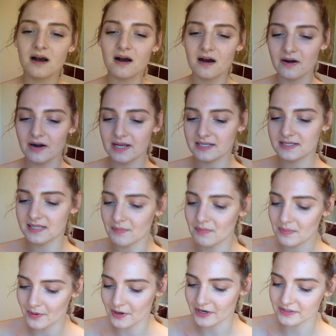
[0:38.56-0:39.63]
are a
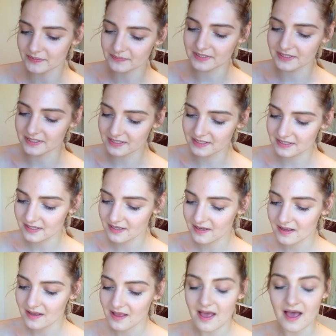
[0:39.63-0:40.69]
semi-permanent
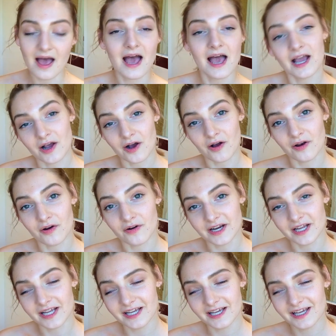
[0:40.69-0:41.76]
hair
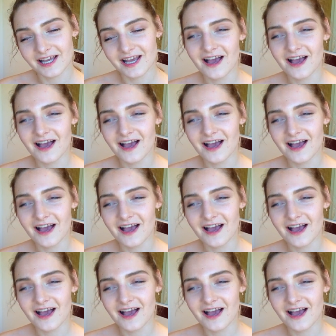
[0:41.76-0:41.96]
coloring.